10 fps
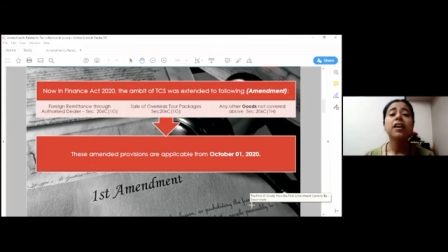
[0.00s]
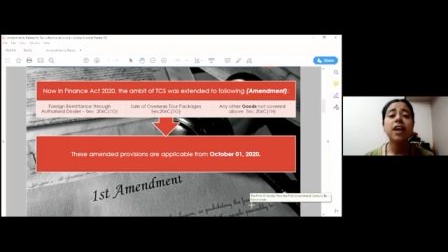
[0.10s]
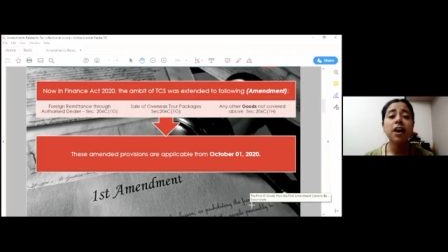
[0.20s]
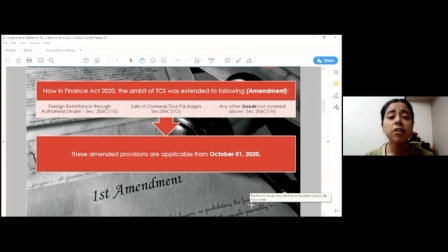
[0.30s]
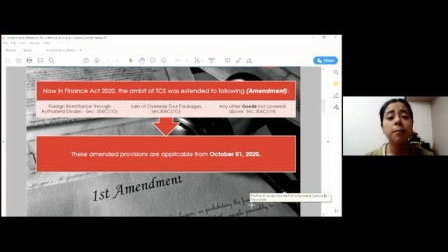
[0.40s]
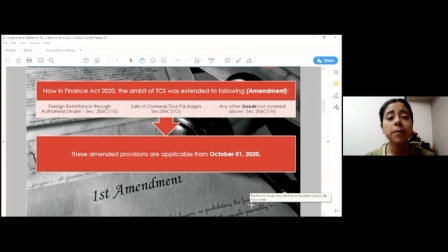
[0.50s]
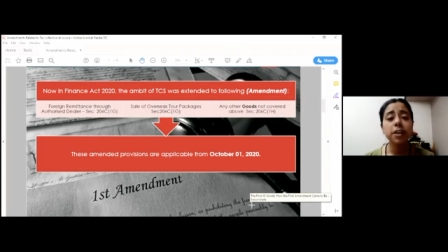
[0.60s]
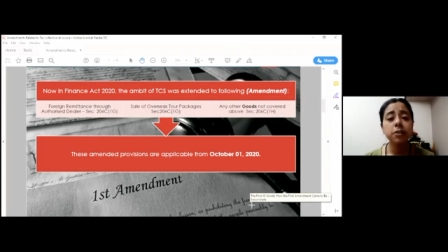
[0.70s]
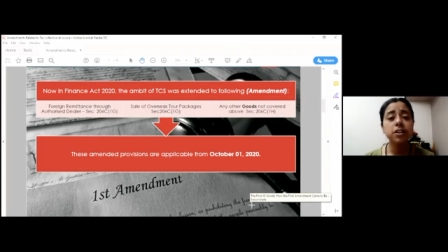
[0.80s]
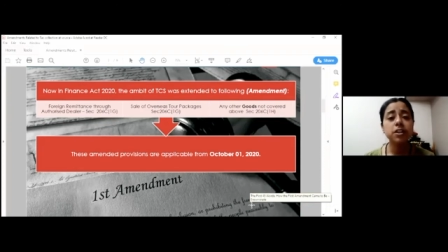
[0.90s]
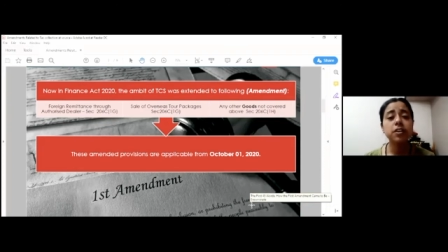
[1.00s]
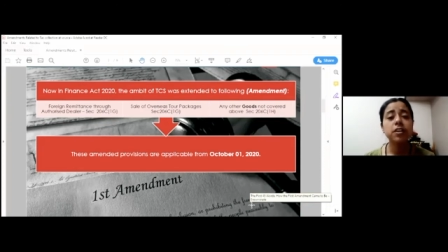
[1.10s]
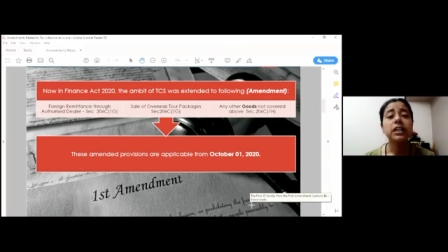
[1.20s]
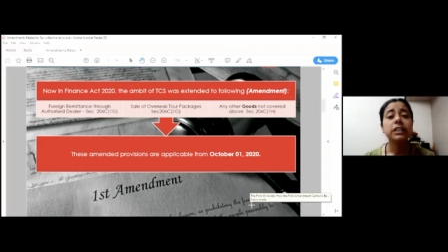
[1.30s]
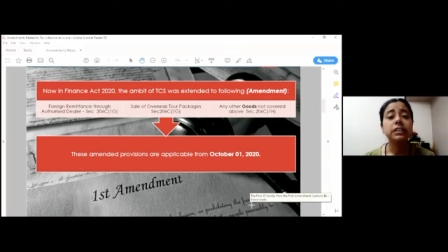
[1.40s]
Now coming to
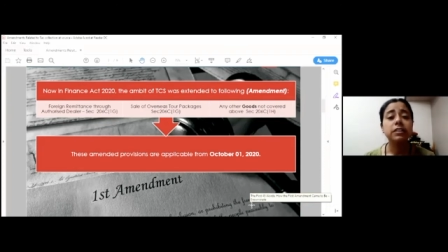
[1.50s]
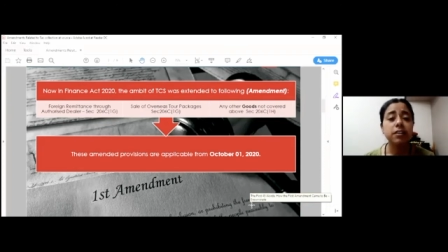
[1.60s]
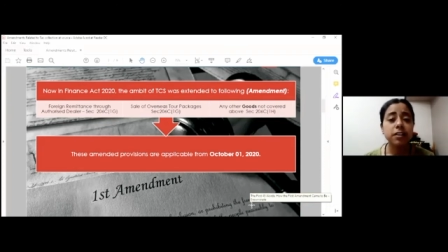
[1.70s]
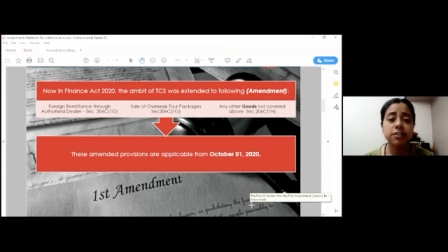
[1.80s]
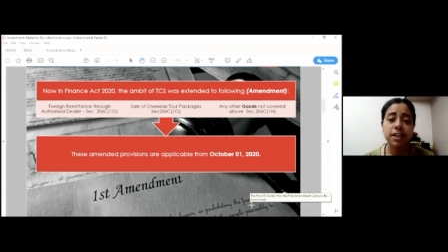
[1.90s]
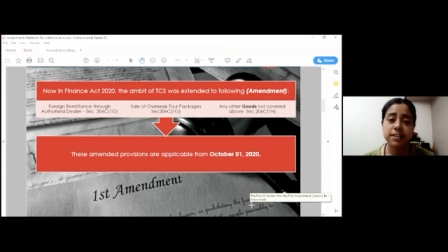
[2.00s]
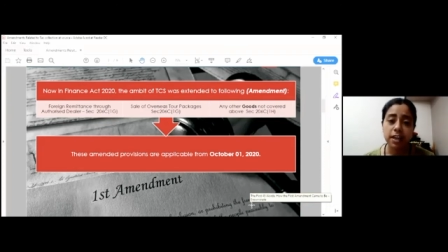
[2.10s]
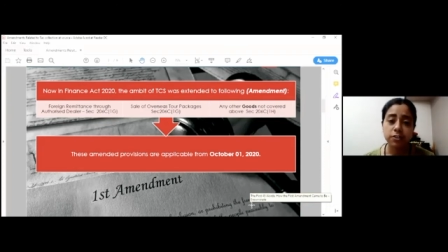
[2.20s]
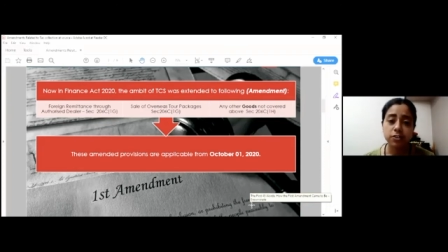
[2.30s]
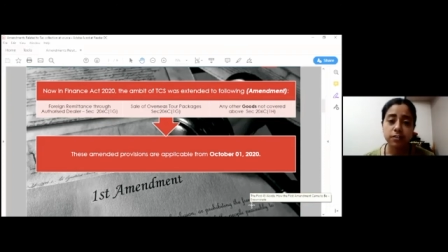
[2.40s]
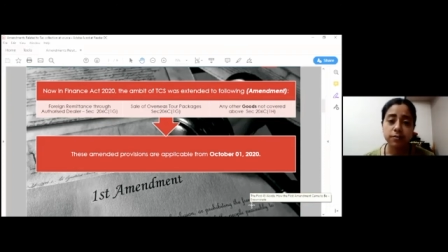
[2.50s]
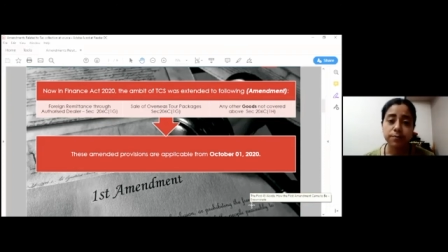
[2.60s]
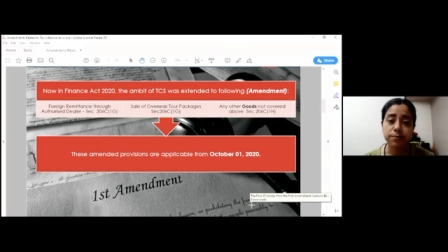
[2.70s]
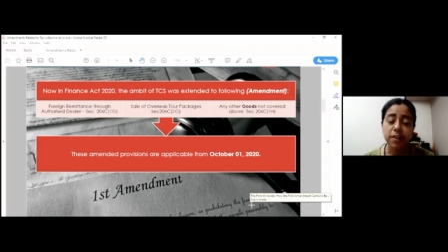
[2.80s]
the third transaction,